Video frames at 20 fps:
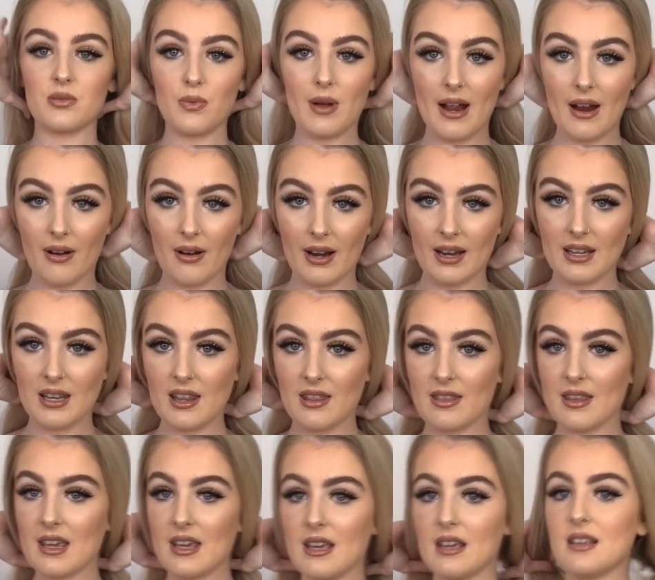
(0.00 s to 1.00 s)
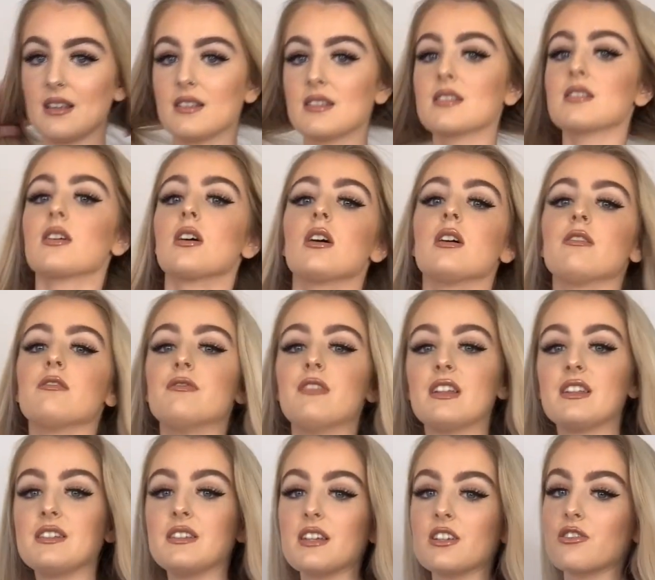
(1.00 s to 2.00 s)
wearing these
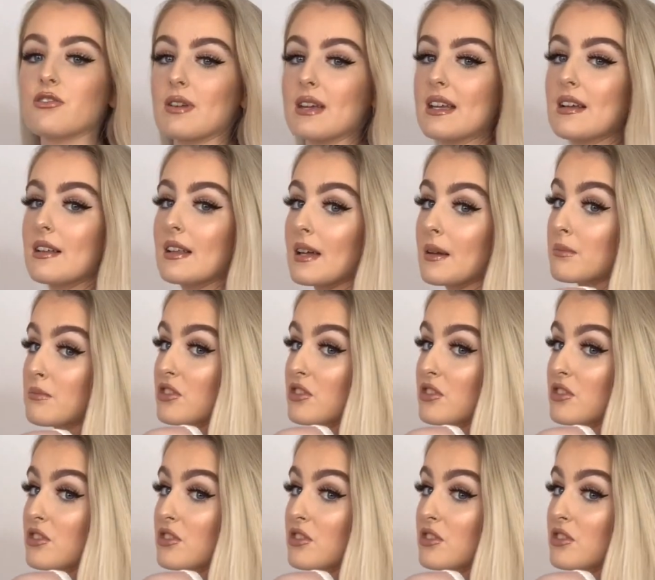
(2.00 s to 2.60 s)
vintage reclaimed